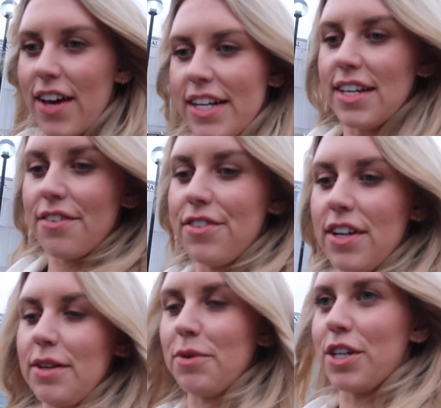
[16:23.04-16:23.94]
that I
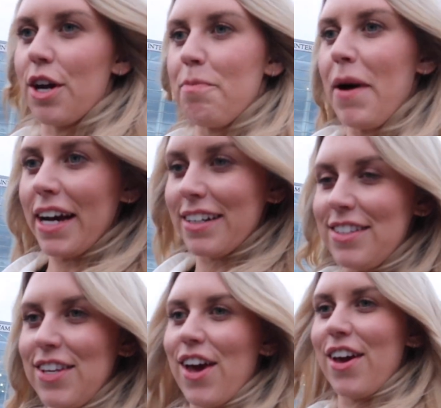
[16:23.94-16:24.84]
definitely want to go back
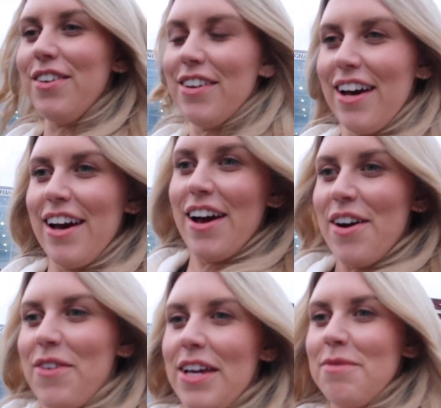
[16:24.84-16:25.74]
to,
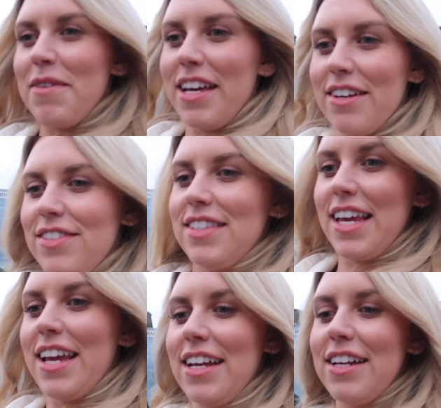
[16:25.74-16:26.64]
where you may have
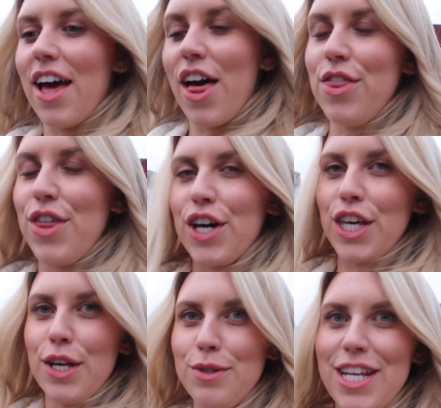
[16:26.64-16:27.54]
seen the
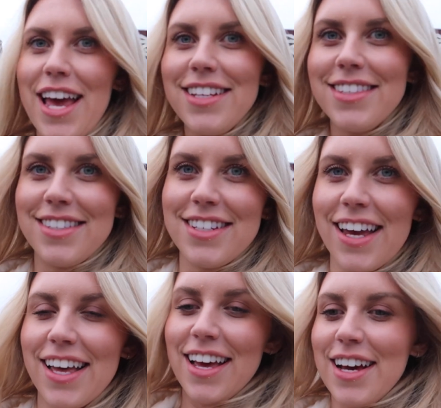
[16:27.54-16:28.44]
cutest
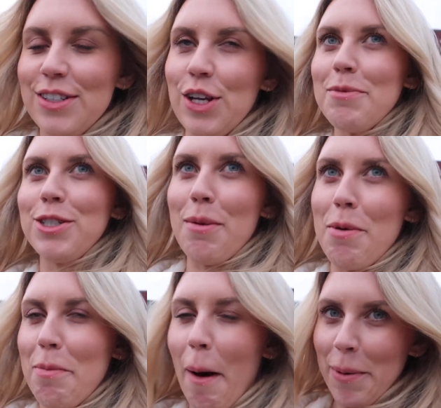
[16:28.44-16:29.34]
German
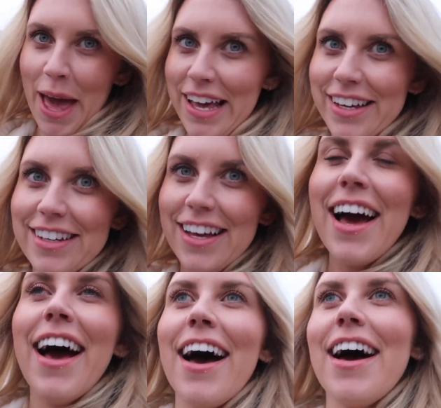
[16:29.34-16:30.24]
Shepherd popping.
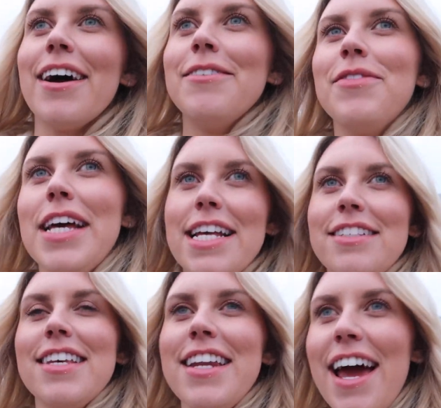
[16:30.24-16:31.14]
Um,
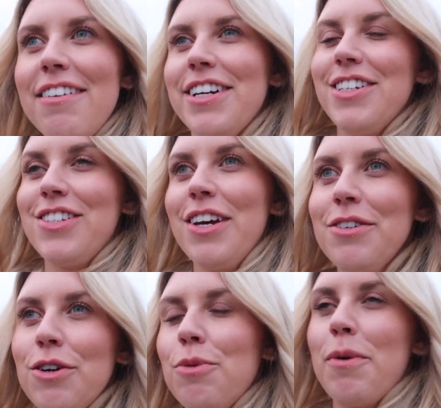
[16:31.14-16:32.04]
it's an area, it's so
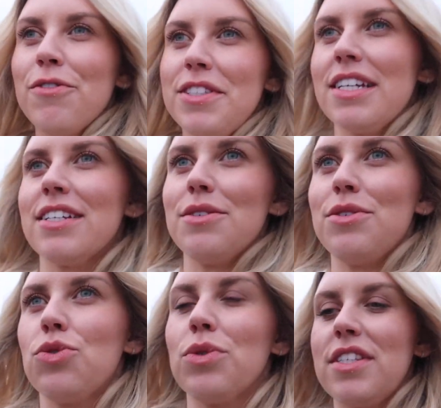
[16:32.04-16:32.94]
cool, but obviously because it
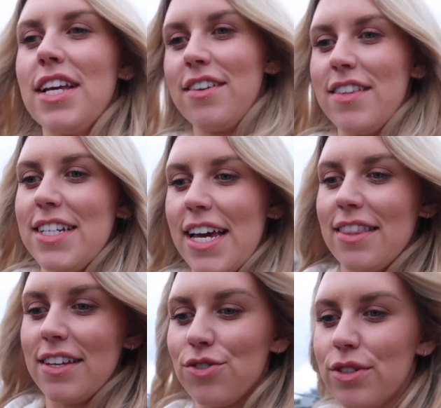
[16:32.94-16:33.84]
was towards the end of the day,
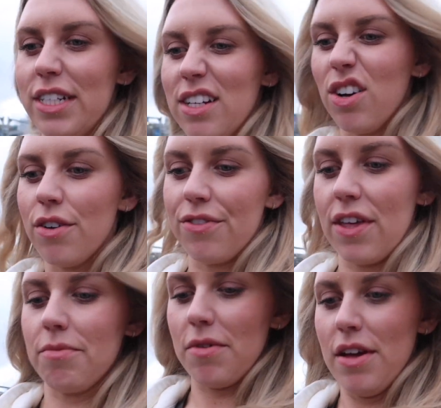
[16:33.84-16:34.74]
they'd already, a lot of
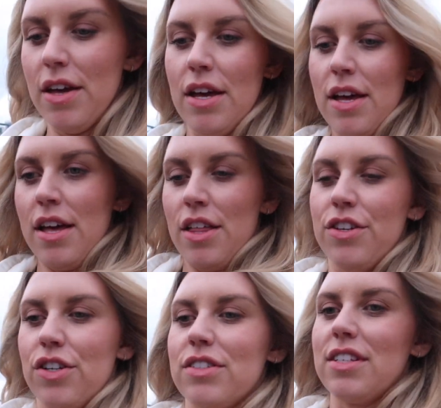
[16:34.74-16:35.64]
them, the
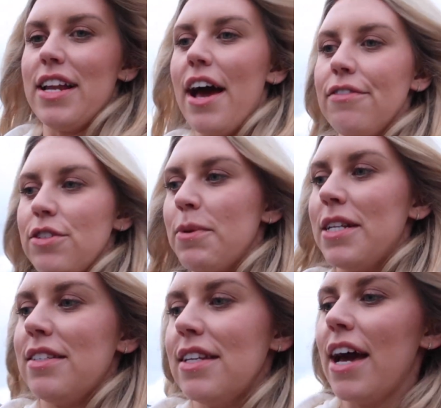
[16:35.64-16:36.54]
dogs had left, but
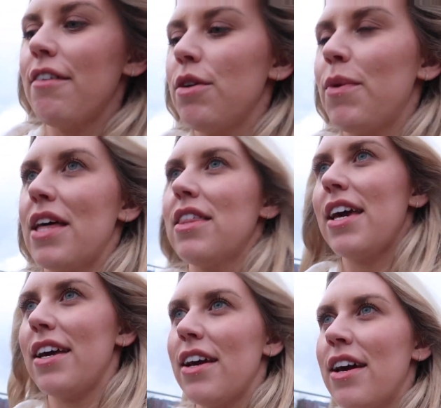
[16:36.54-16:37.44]
it's an area where
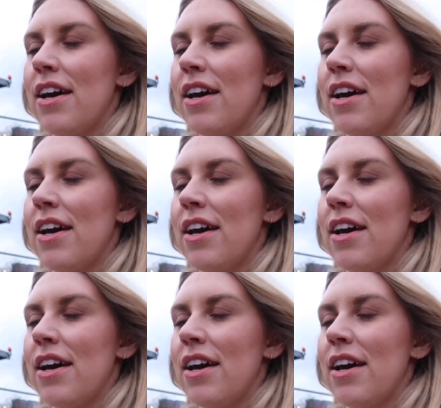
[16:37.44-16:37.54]
they